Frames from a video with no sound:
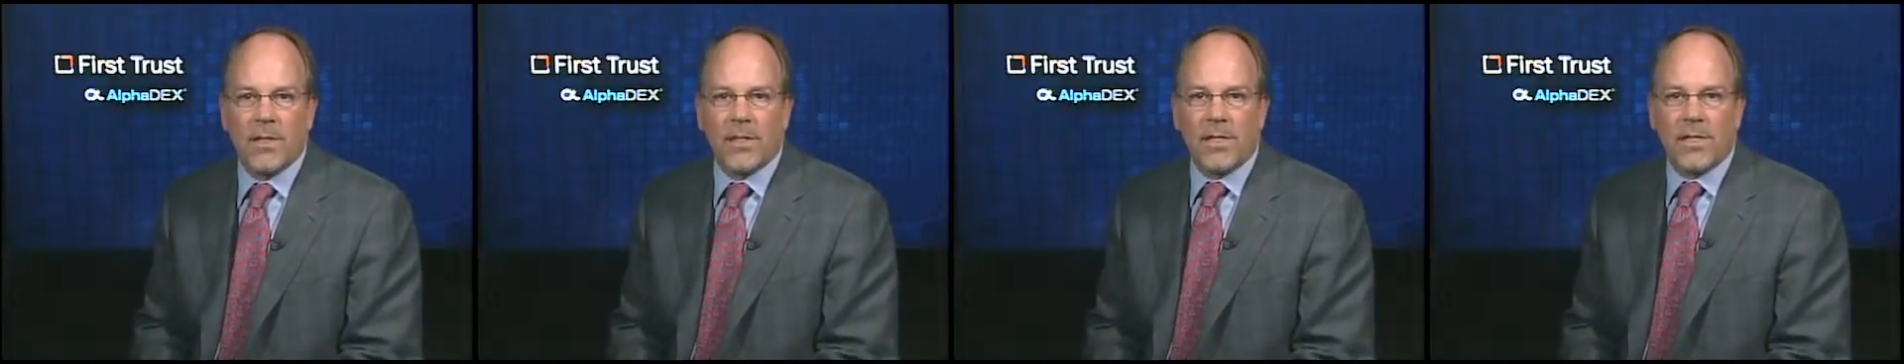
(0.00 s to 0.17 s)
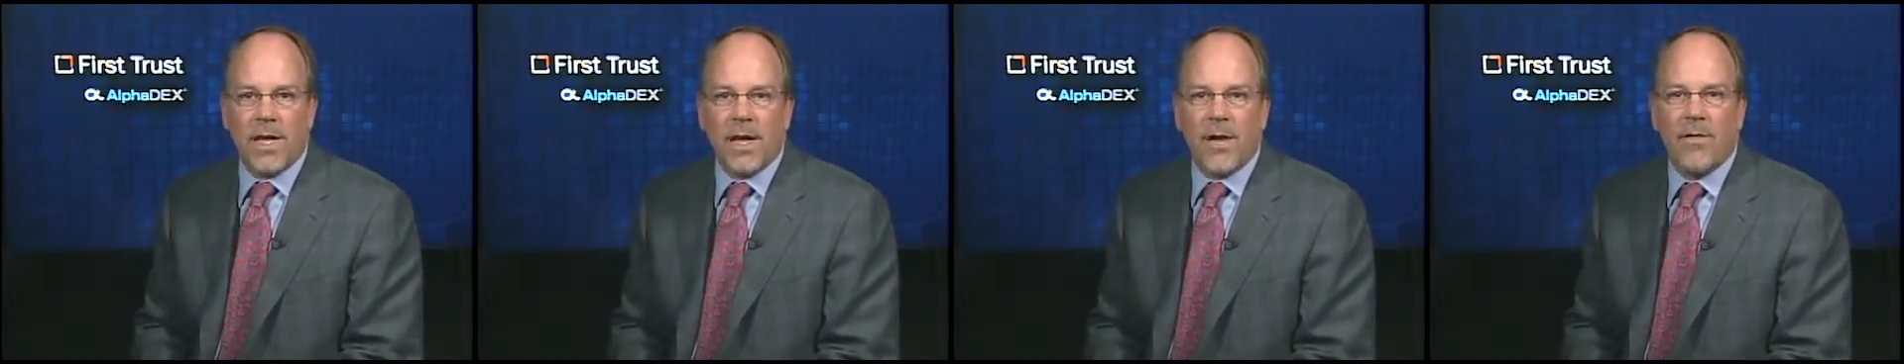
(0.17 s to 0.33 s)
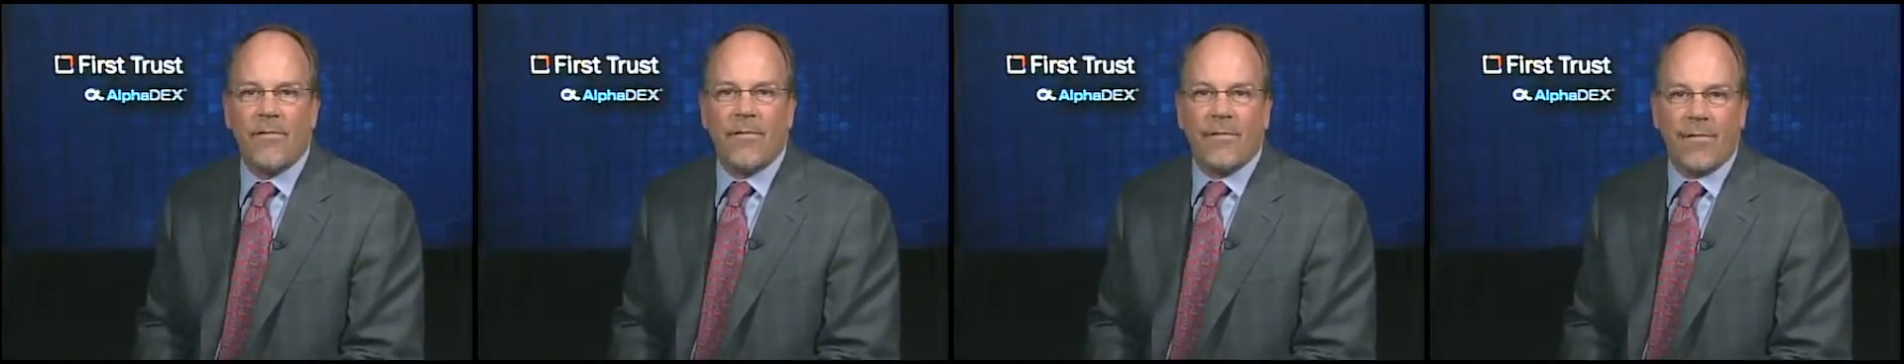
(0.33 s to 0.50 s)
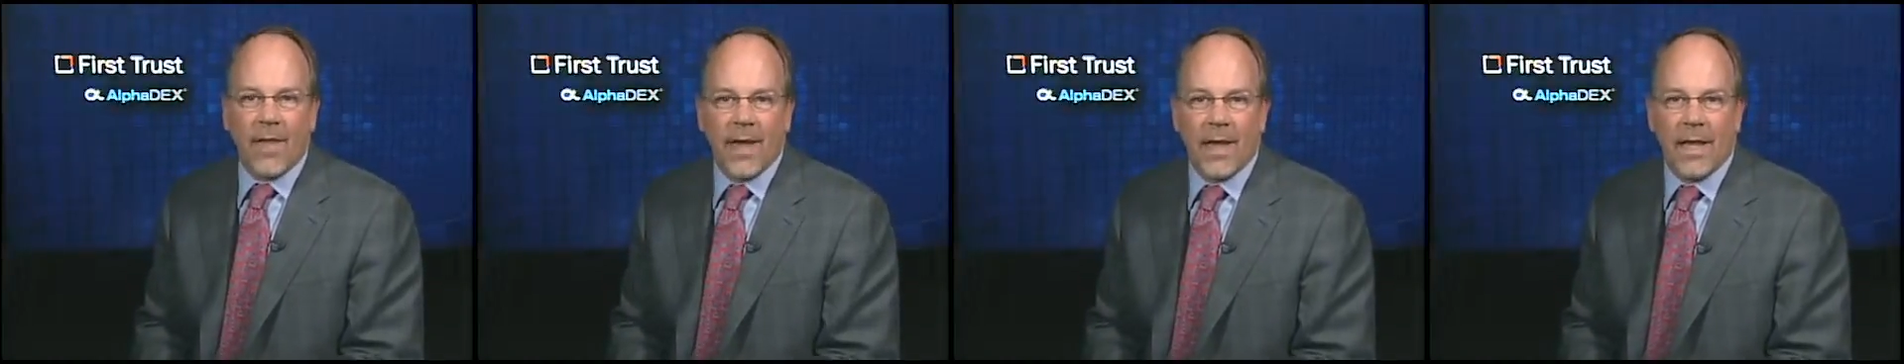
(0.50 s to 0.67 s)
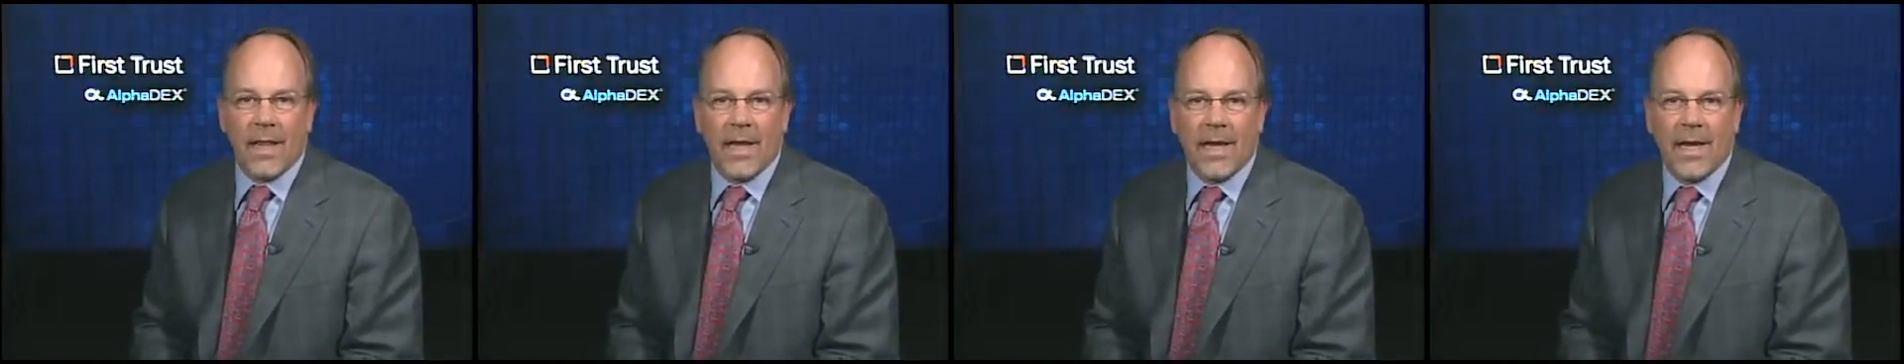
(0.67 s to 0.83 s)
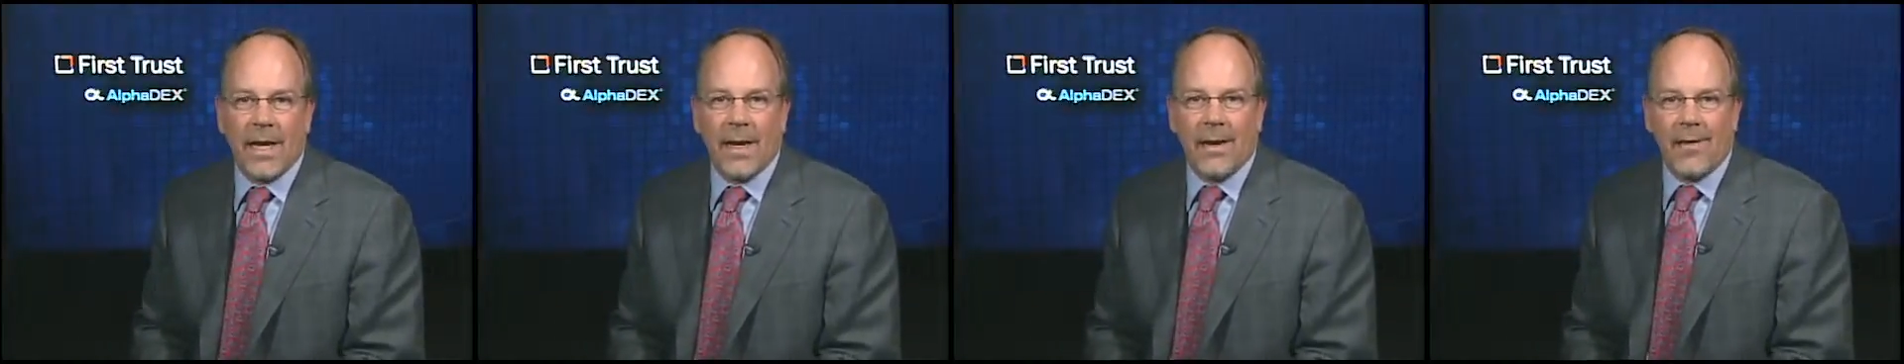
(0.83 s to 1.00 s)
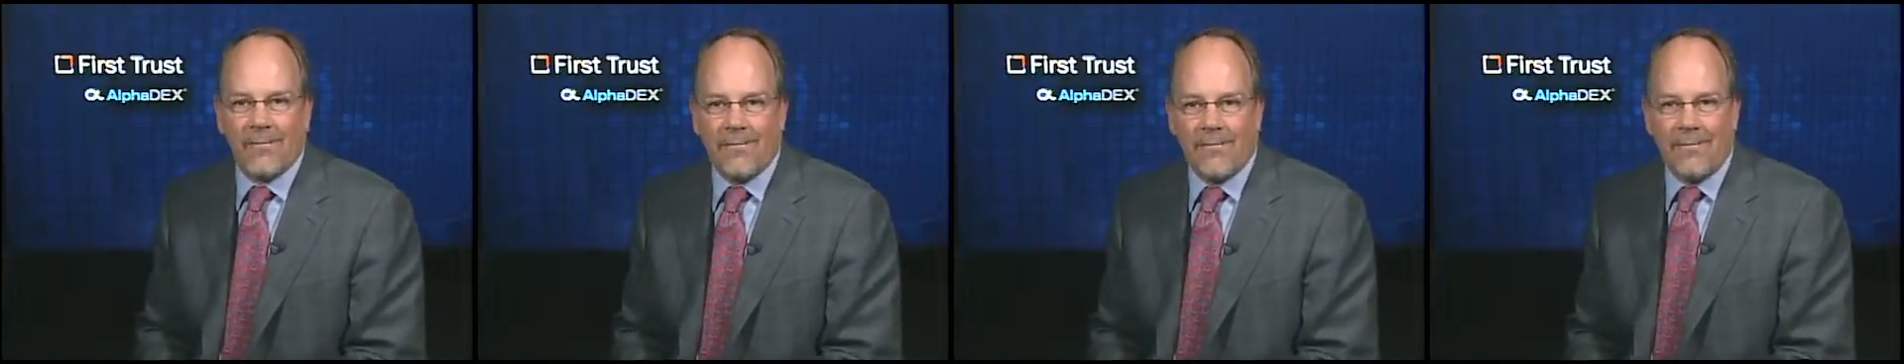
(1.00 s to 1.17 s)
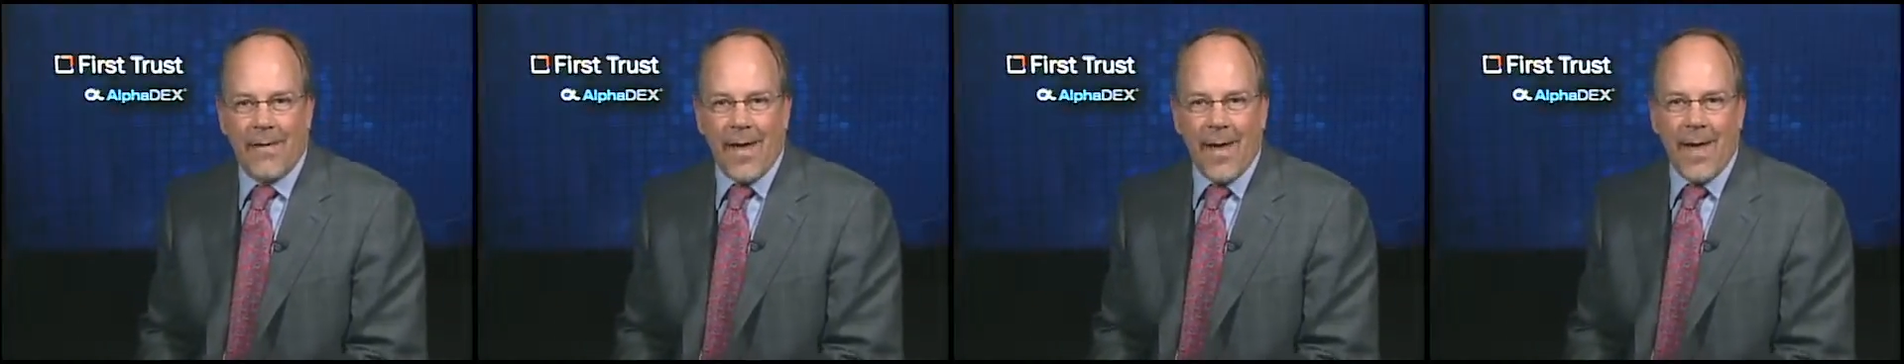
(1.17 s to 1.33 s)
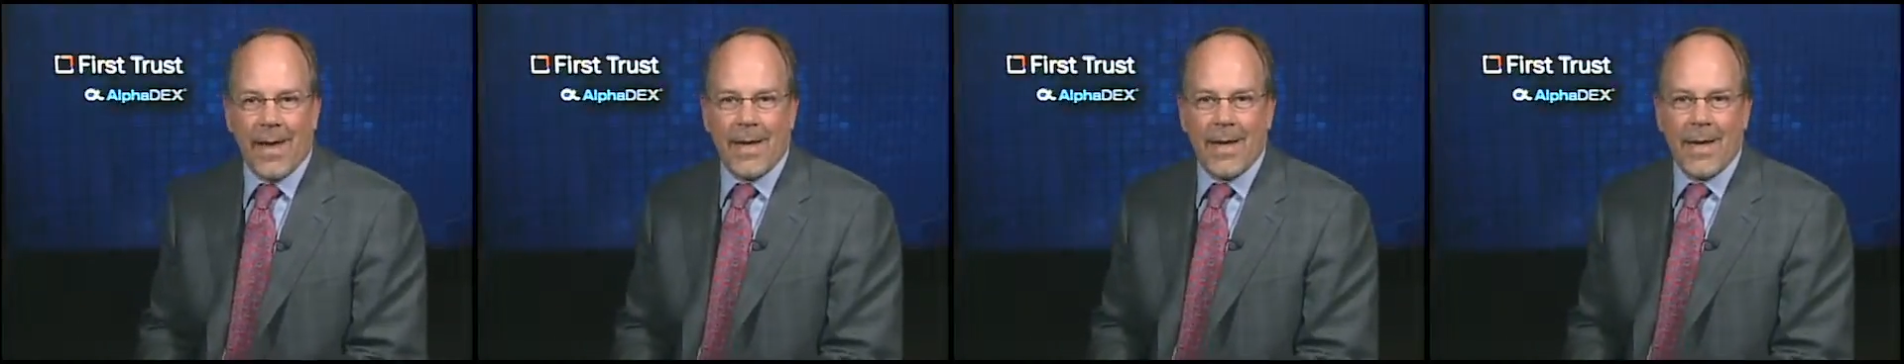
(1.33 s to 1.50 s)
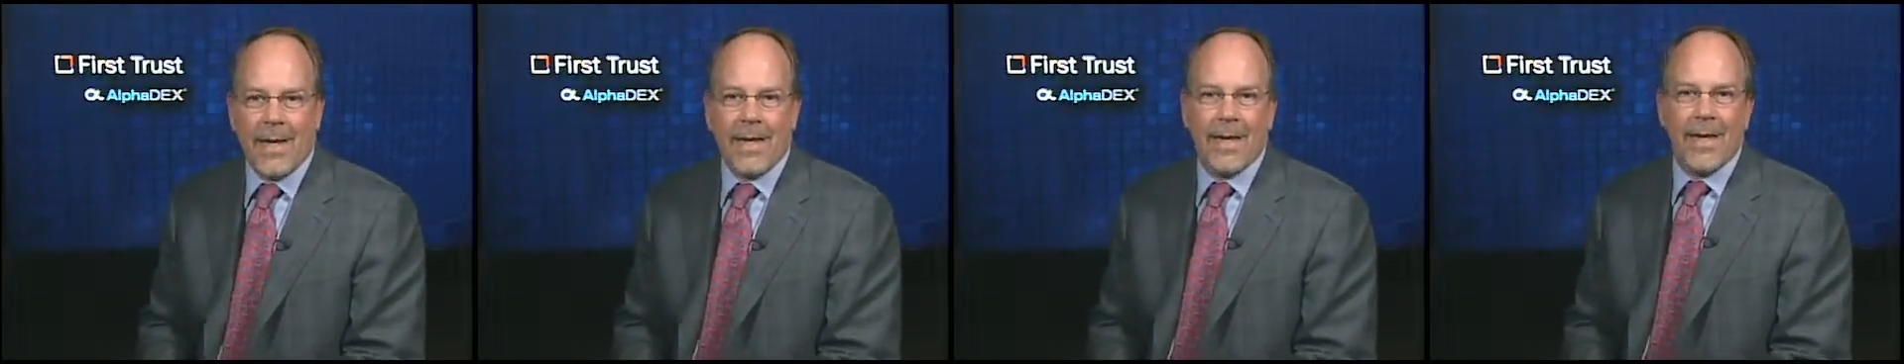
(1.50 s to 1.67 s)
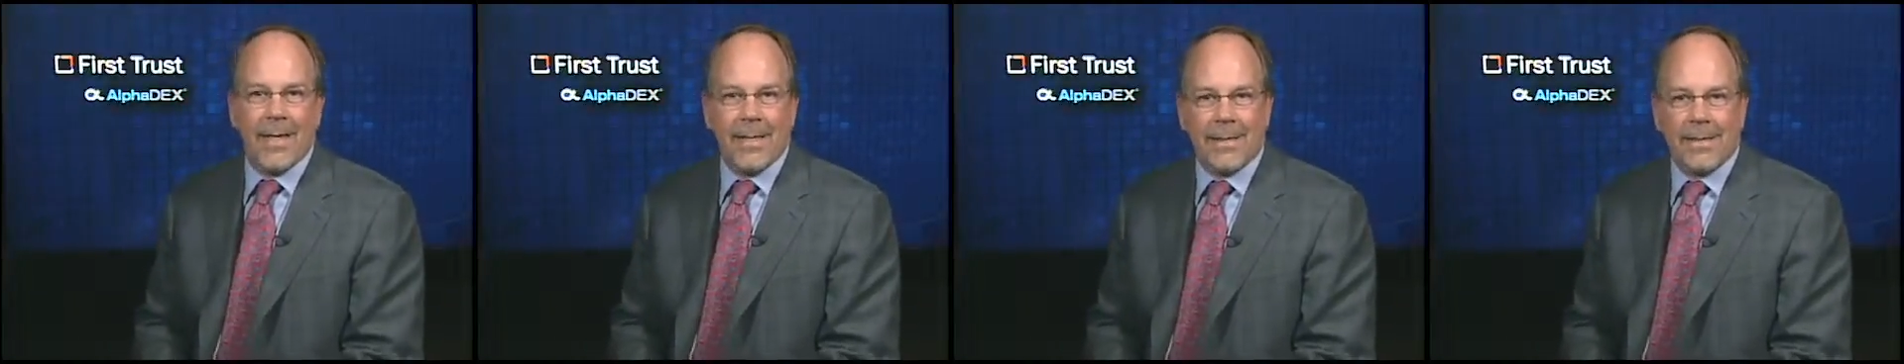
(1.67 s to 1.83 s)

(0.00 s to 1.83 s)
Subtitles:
Say Flailing Fed